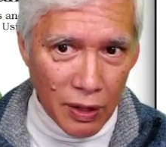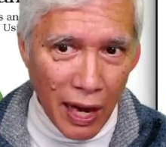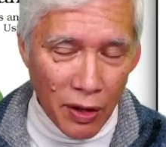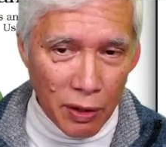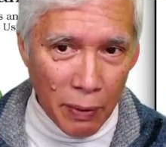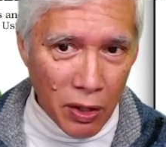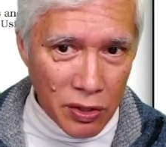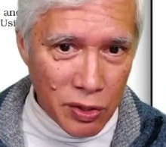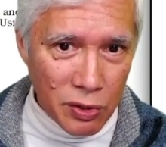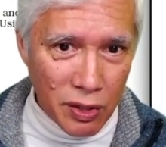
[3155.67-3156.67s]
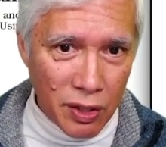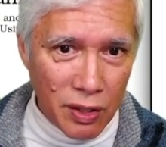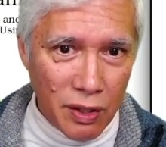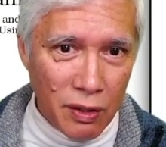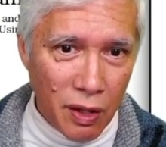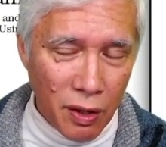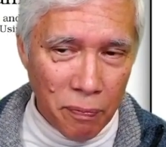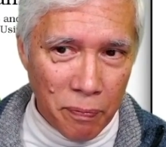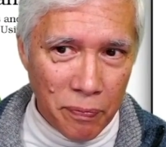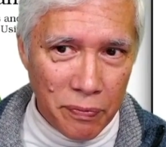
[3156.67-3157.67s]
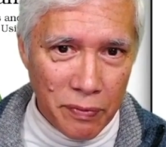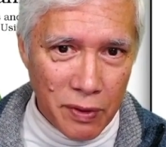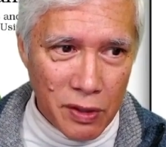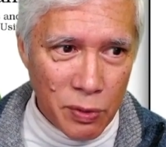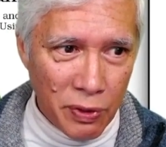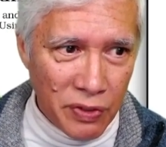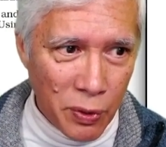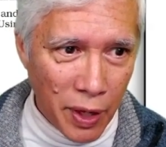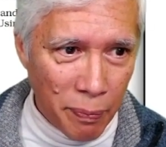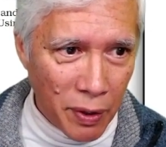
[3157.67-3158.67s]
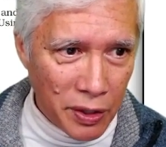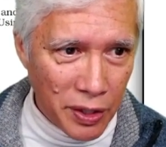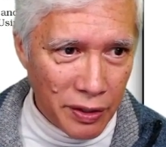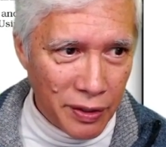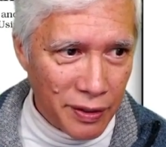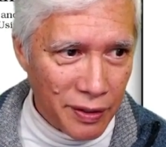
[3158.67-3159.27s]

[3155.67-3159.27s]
out-of-the-box Swift UI project.